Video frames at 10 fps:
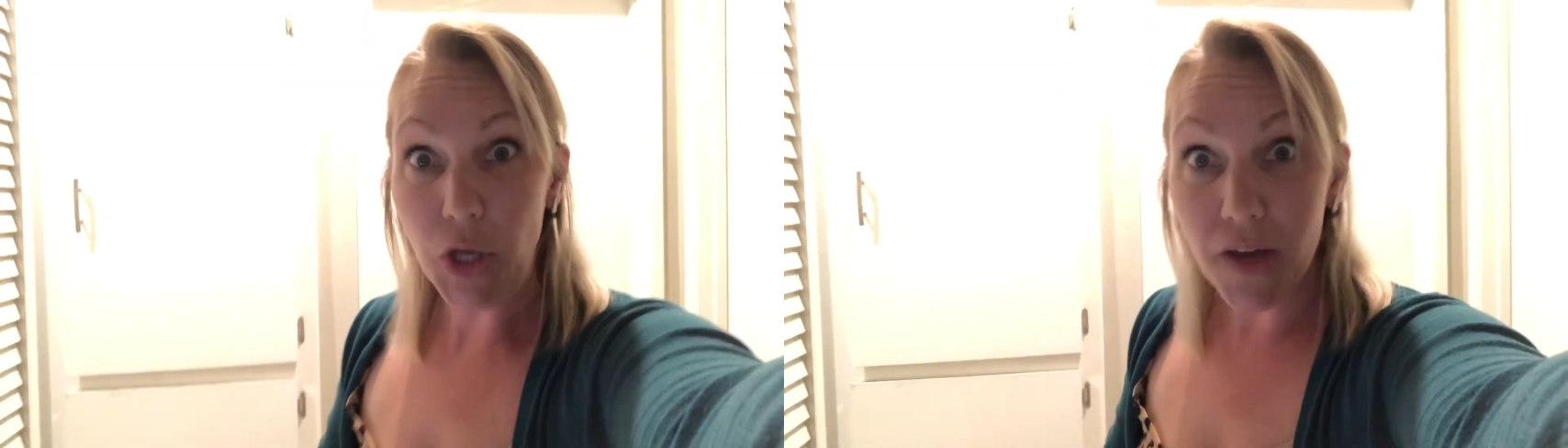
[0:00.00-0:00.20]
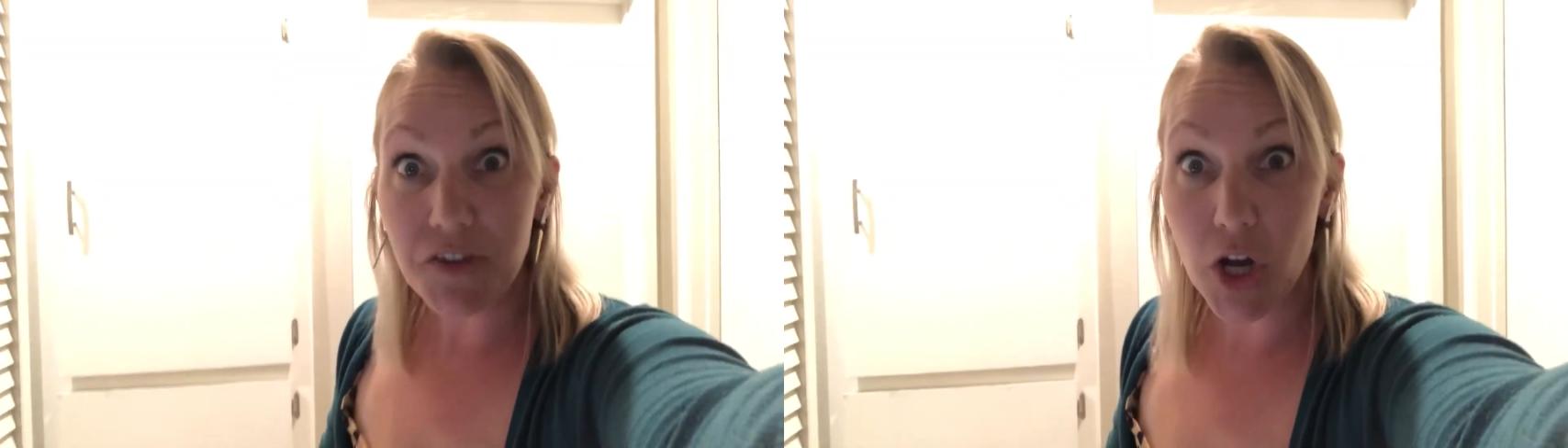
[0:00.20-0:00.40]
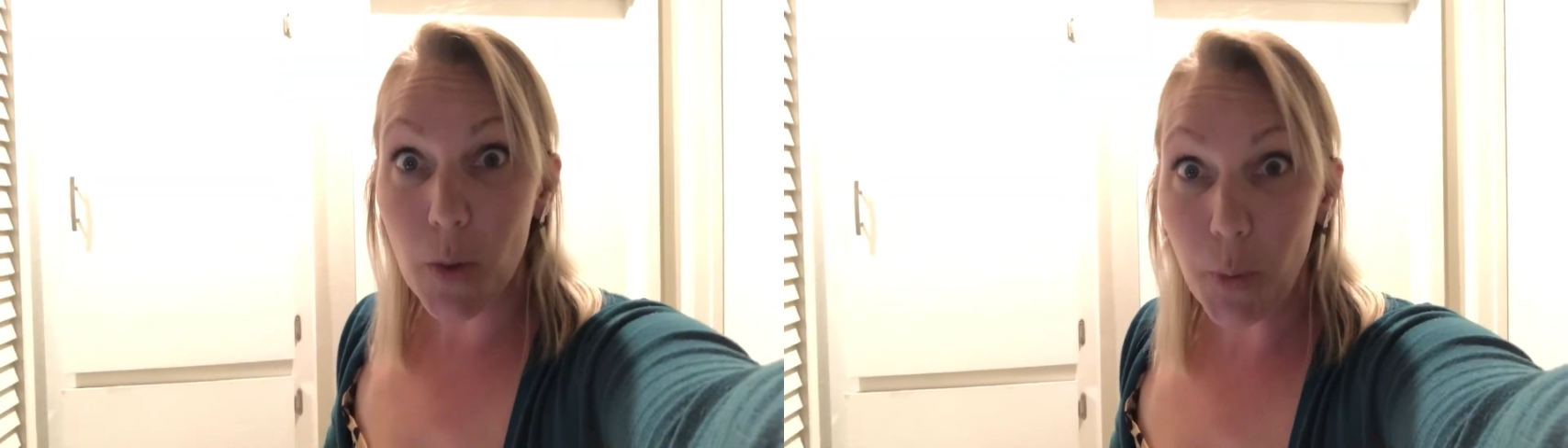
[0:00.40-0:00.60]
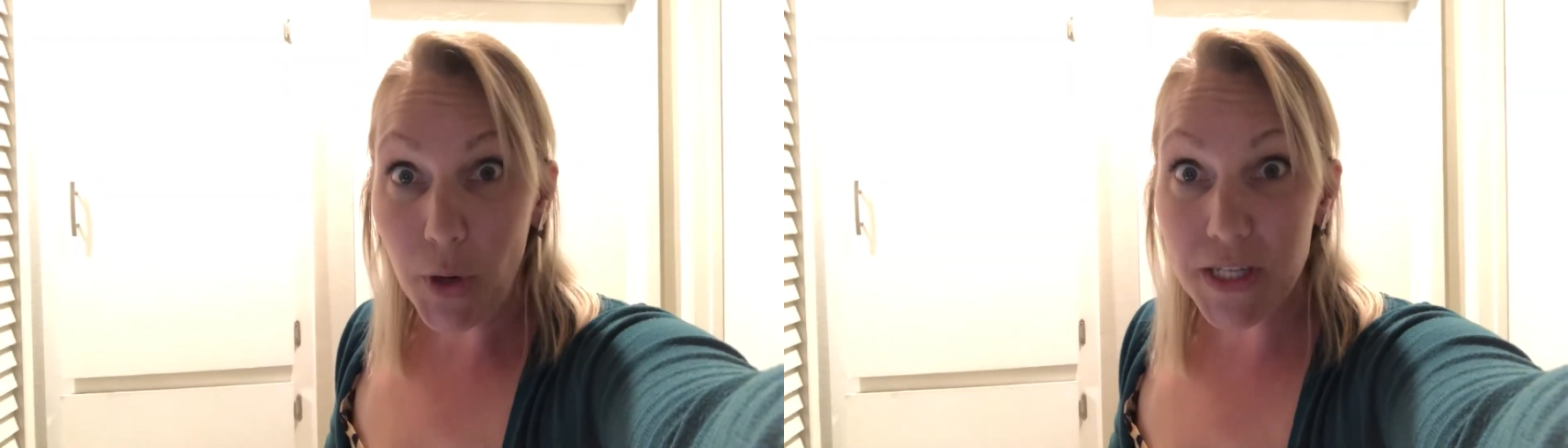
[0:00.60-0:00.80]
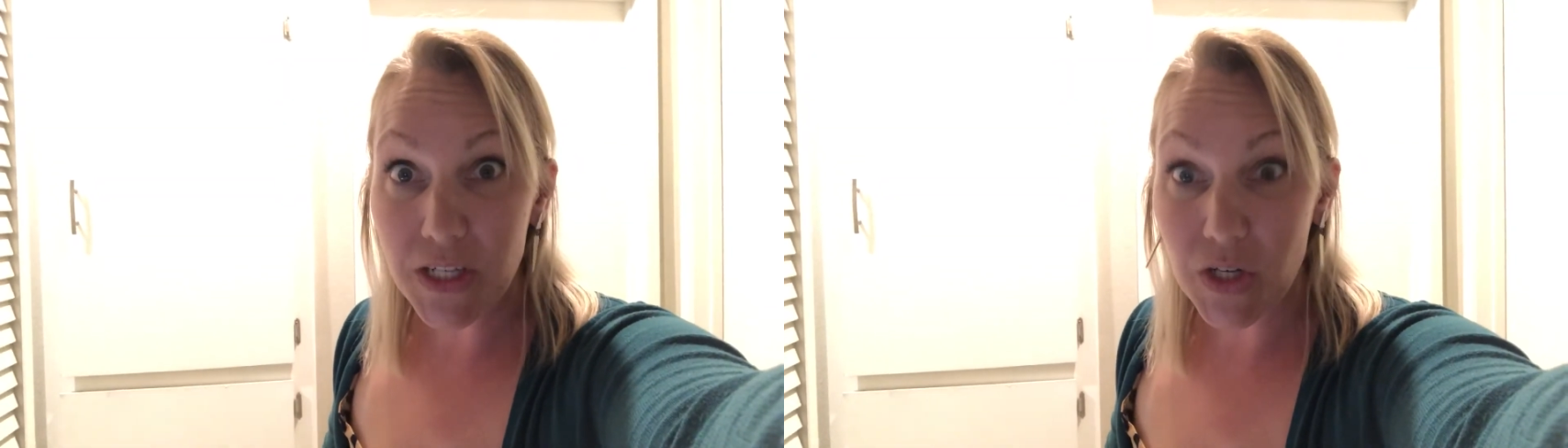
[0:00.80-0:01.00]
you have to call
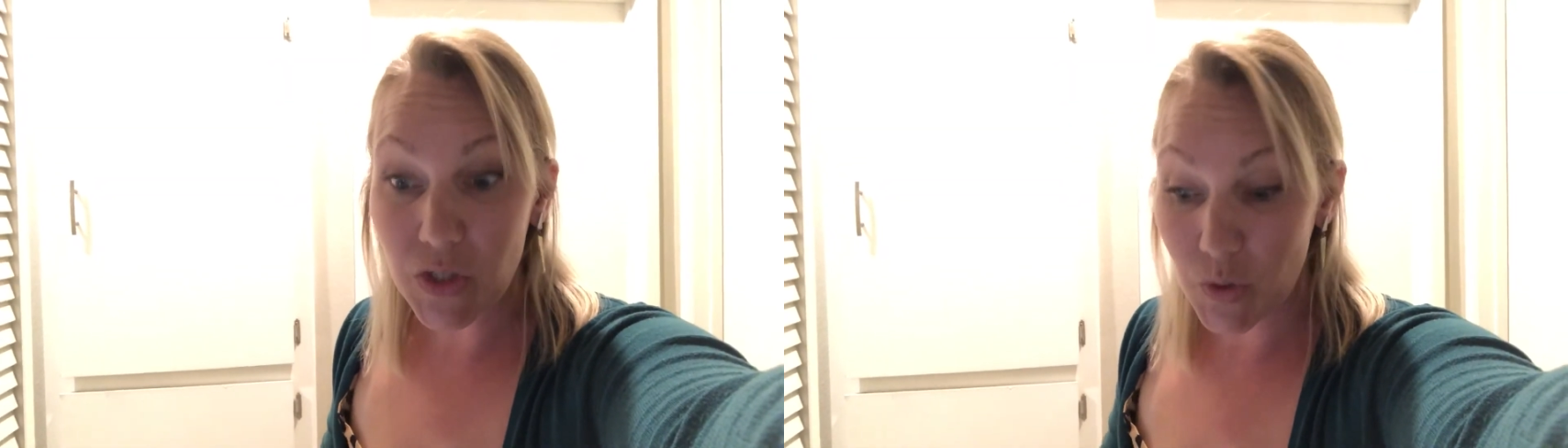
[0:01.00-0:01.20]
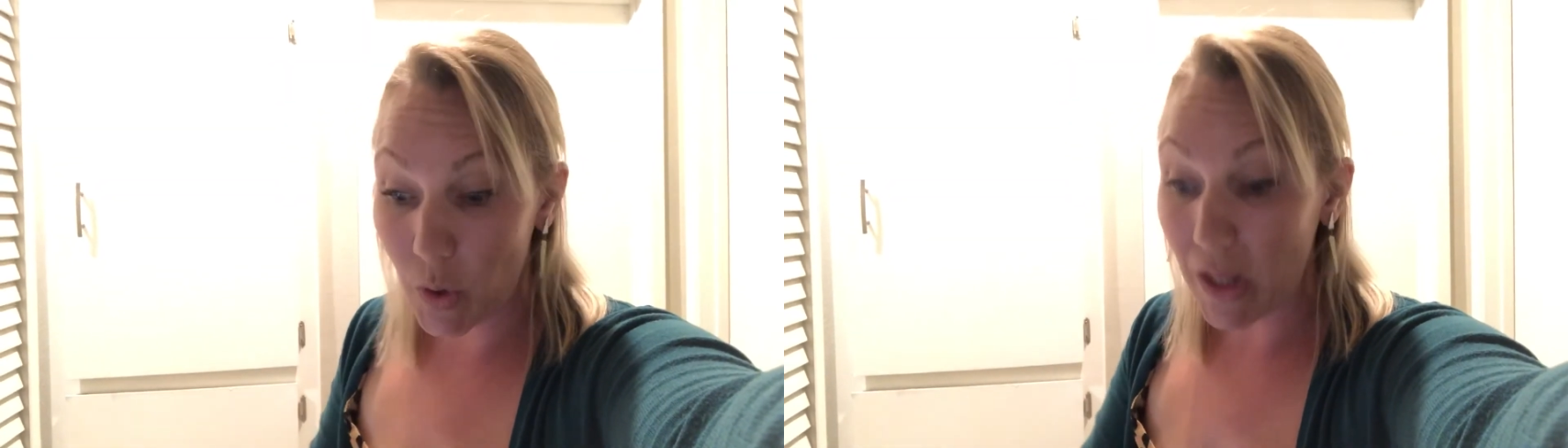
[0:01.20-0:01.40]
poison control.